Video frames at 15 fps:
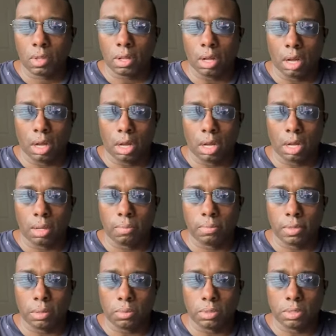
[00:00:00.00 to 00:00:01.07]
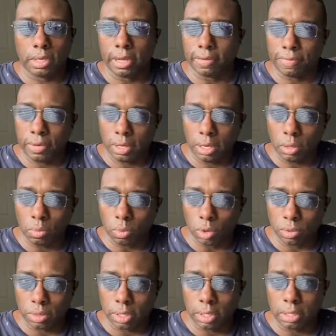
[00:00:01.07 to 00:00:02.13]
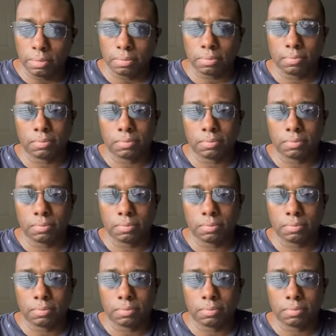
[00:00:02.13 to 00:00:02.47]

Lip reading: It was definitely worth it.